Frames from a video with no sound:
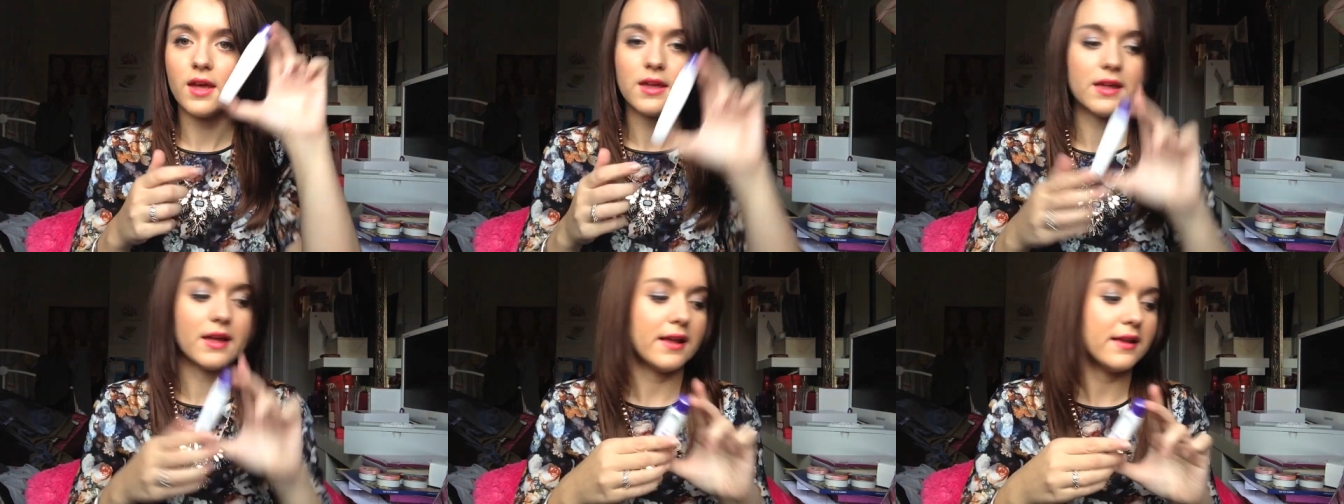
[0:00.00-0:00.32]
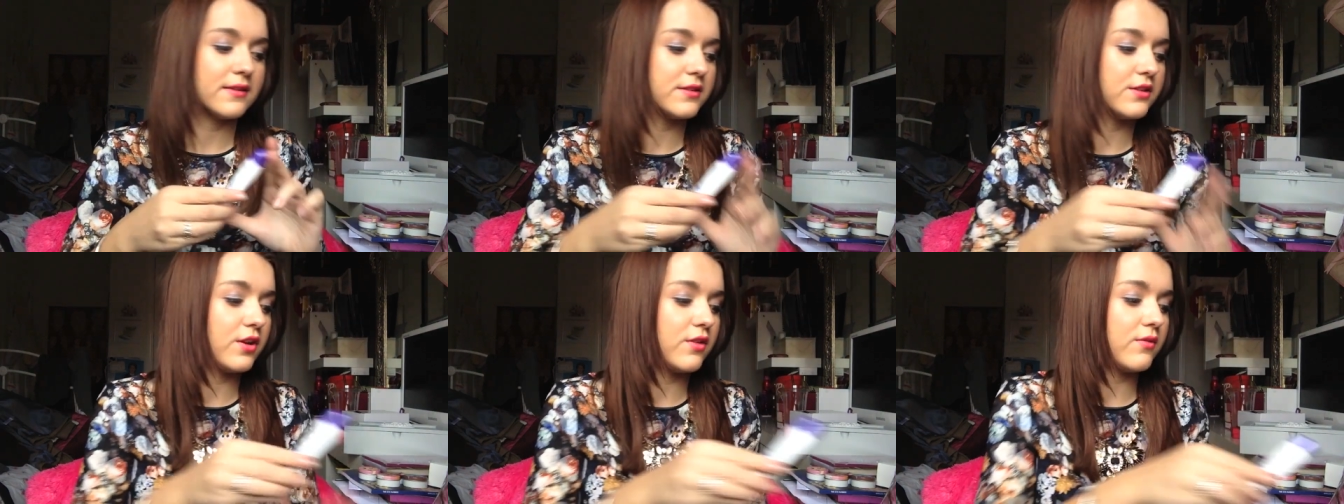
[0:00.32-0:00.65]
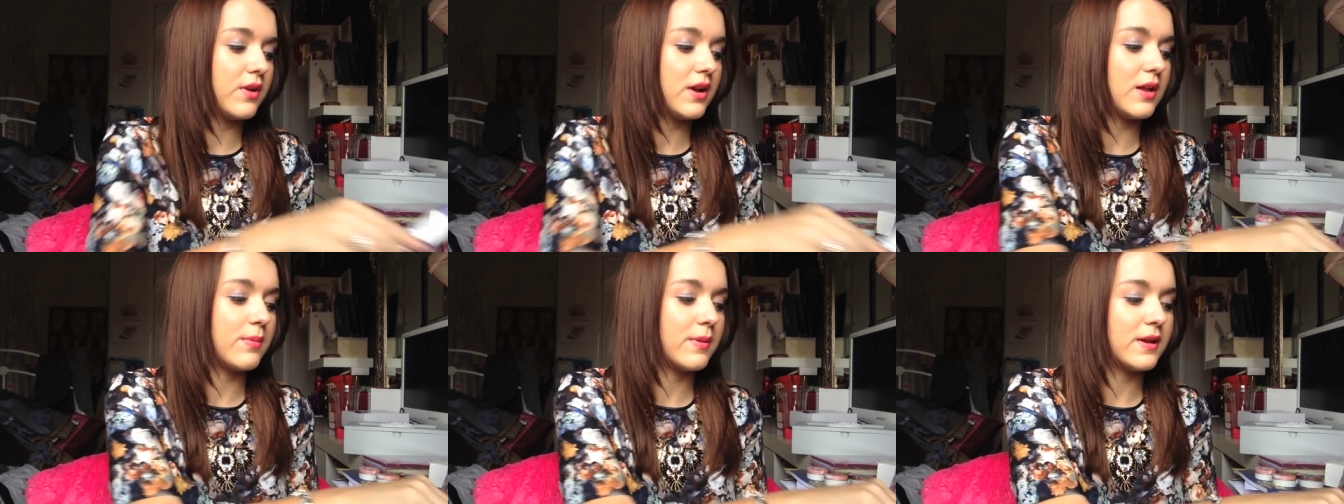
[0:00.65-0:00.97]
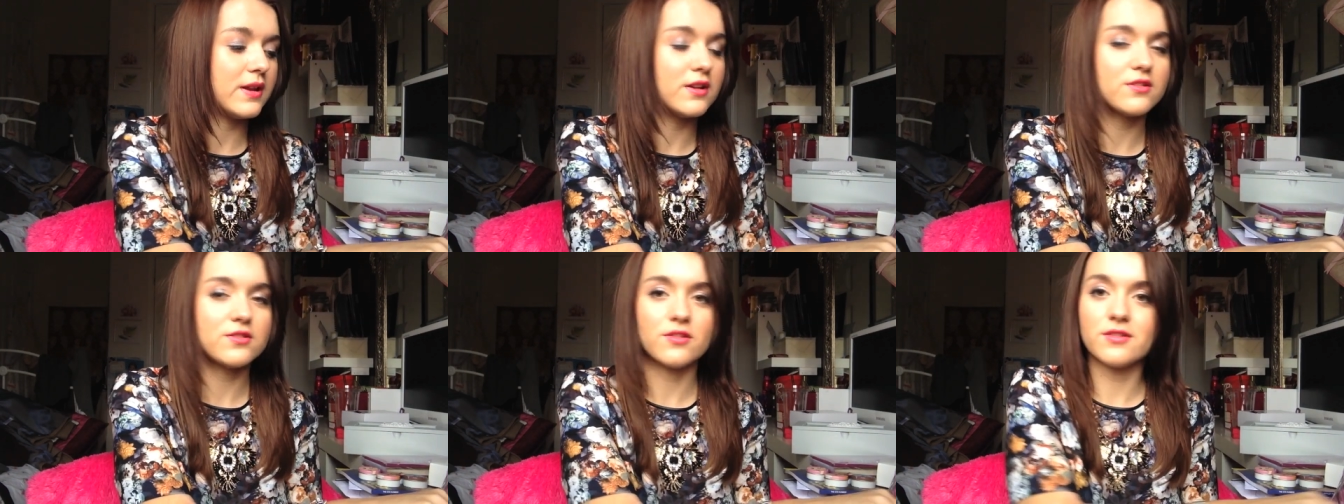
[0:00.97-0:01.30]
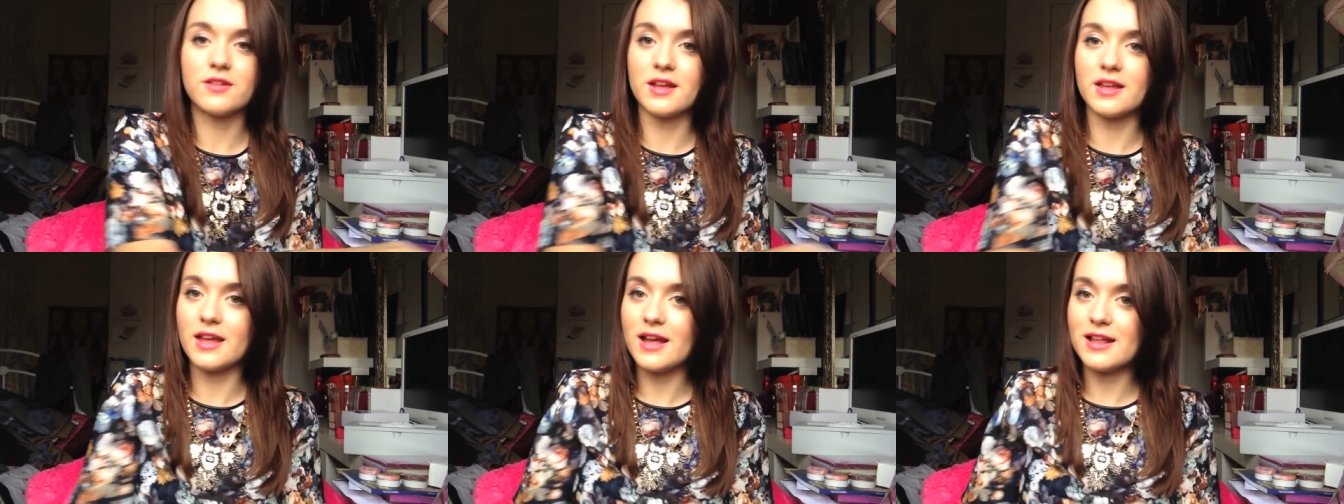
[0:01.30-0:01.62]
yes, no really opinions
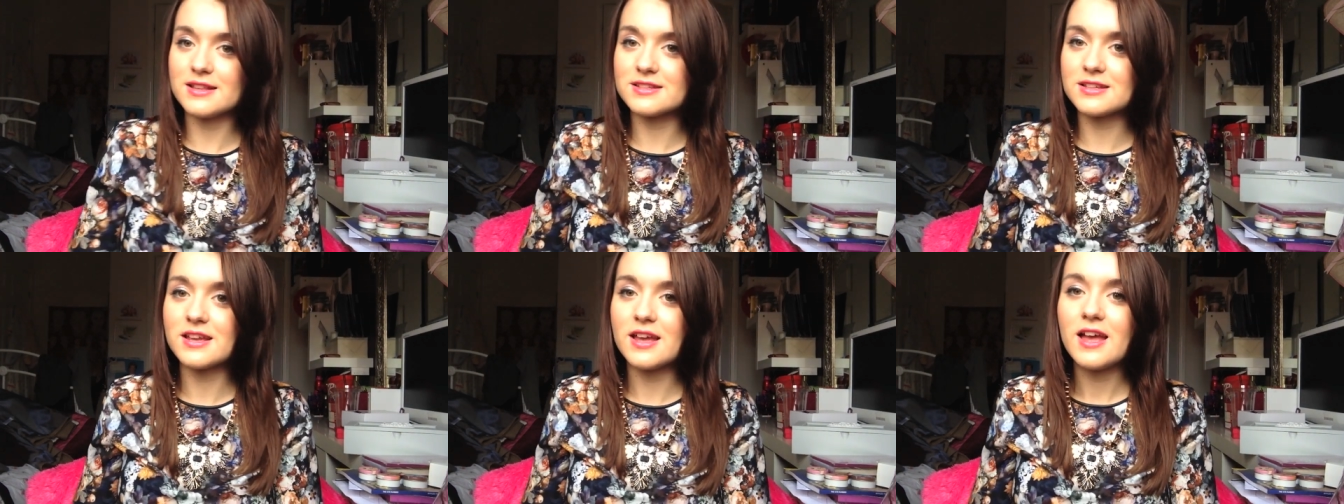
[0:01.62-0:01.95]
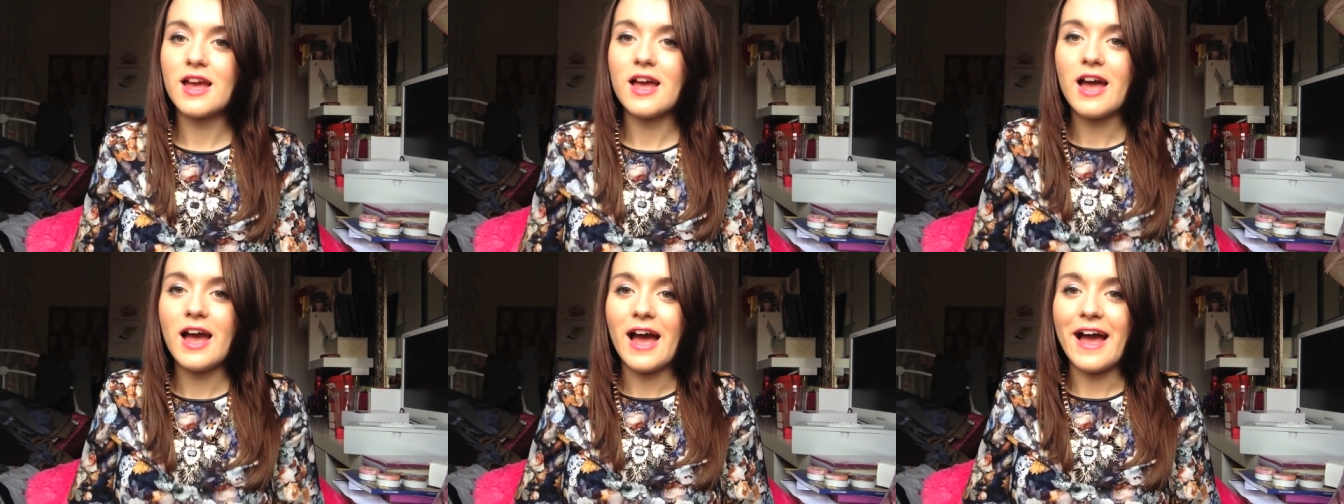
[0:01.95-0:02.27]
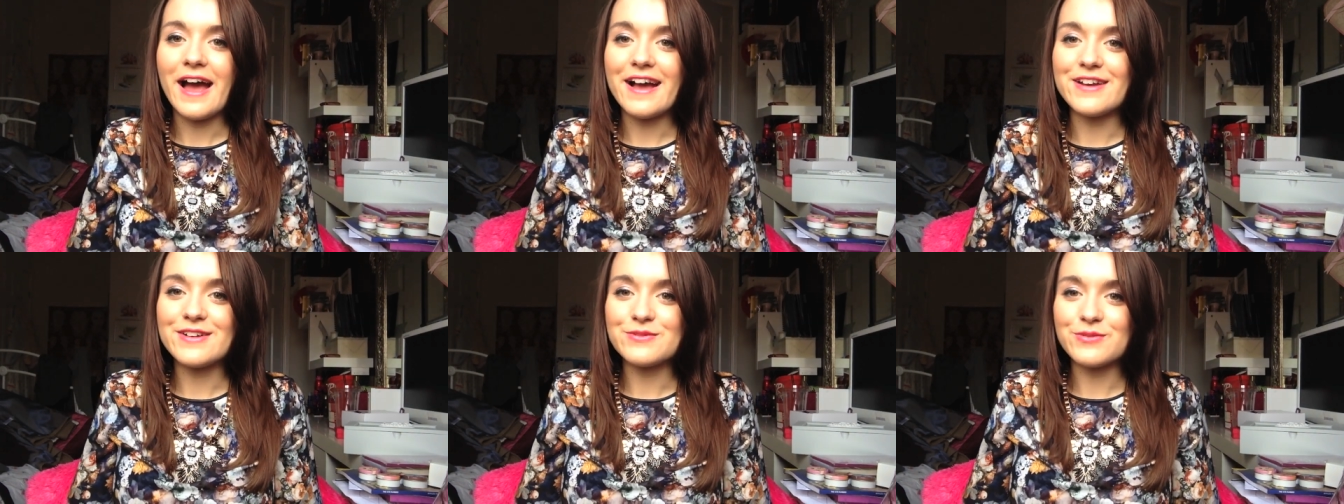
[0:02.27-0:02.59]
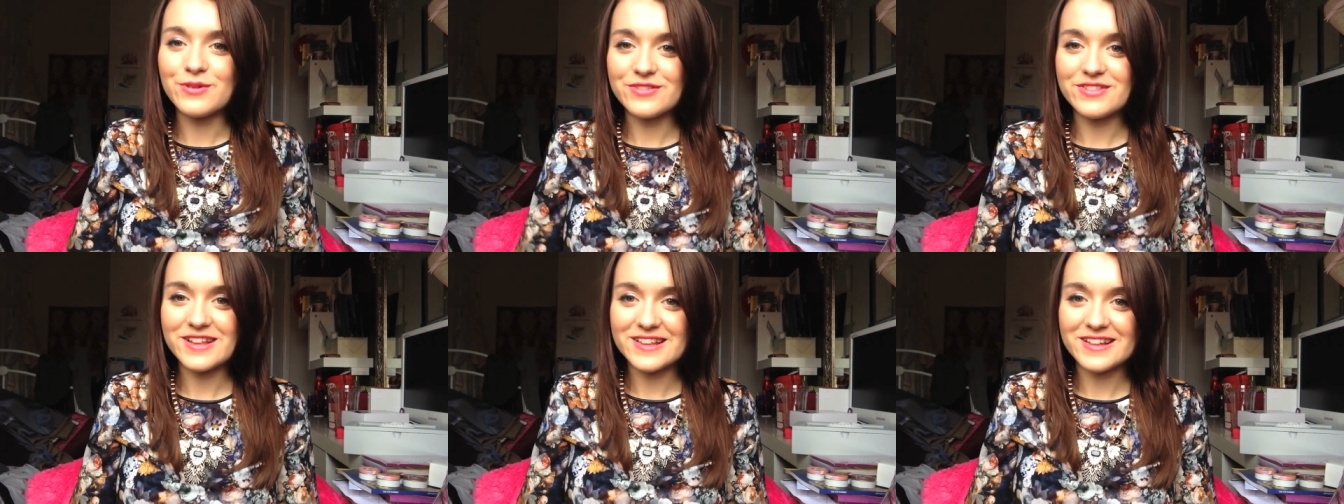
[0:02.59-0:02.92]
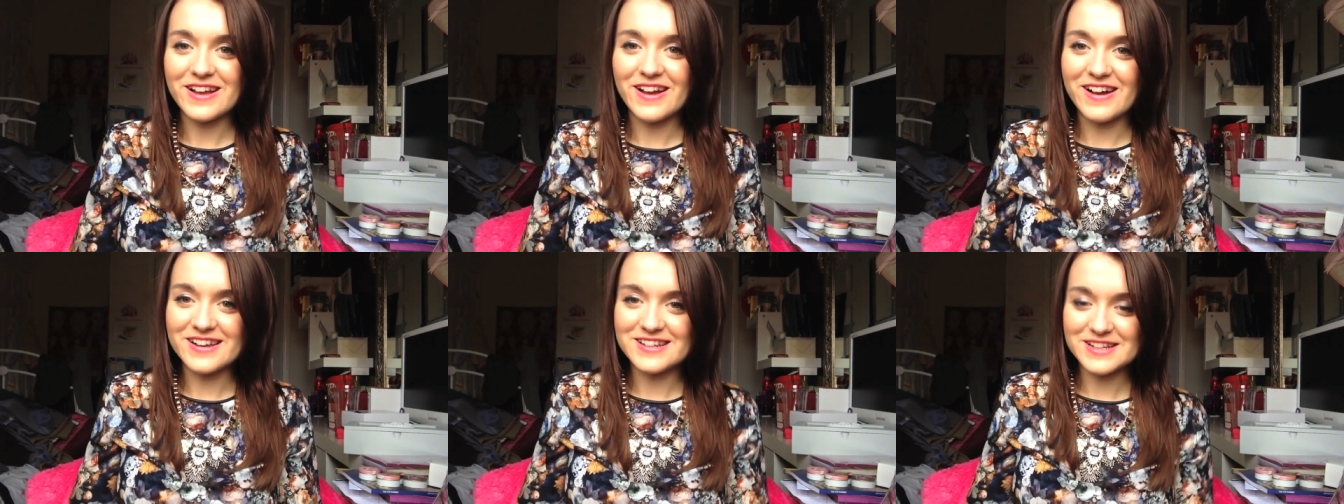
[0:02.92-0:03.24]
on that yet. And one thing
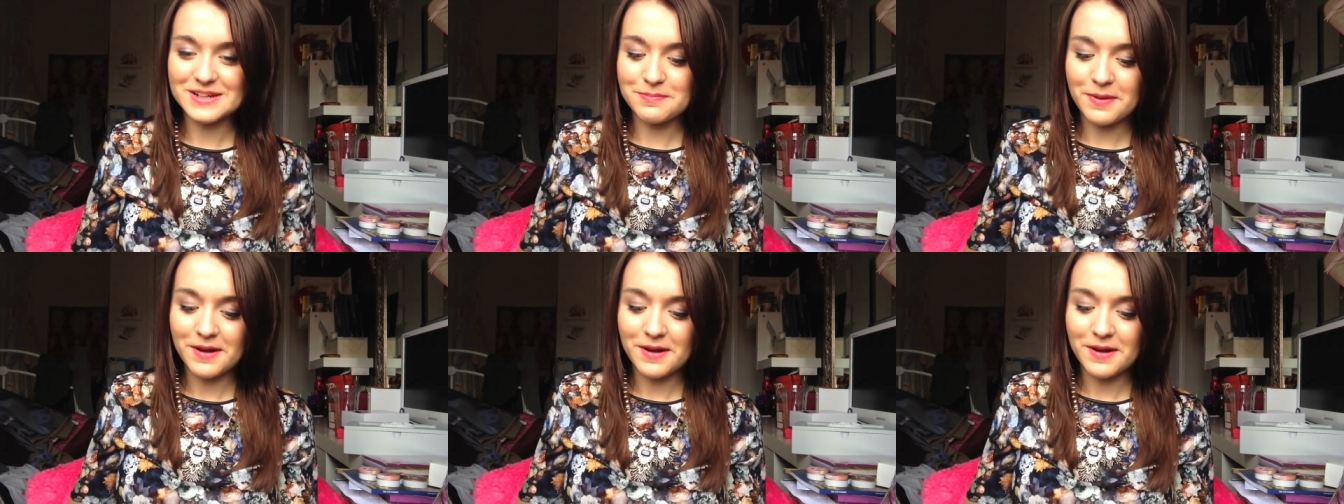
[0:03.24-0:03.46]
that I did